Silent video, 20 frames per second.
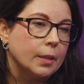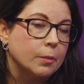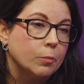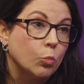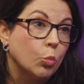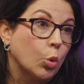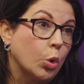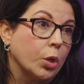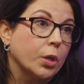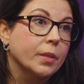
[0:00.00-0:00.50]

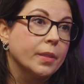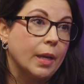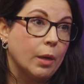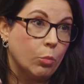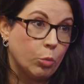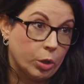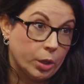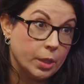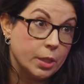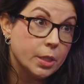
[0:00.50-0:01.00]
work that
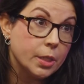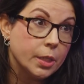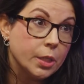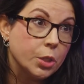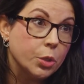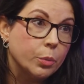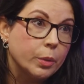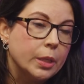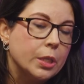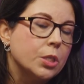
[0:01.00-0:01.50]
we're
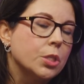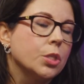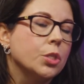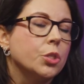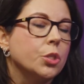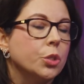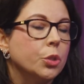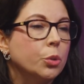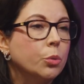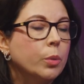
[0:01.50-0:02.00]
continuing to
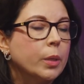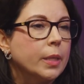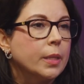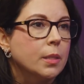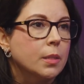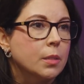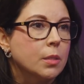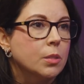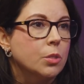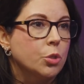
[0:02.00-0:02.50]
do
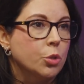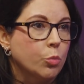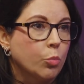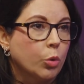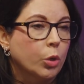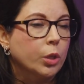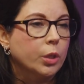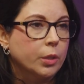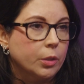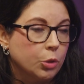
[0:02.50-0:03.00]
is to
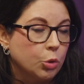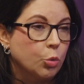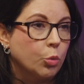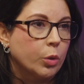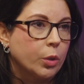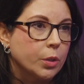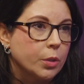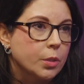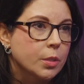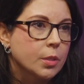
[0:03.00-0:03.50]
work
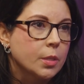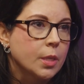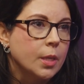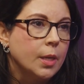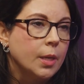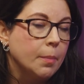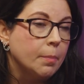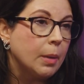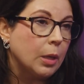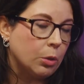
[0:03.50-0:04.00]
towards
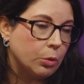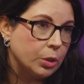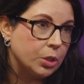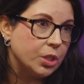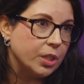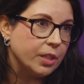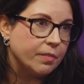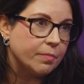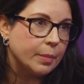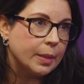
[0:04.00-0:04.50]
better
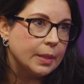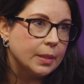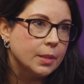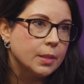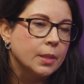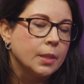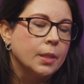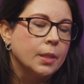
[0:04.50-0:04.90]
achievement.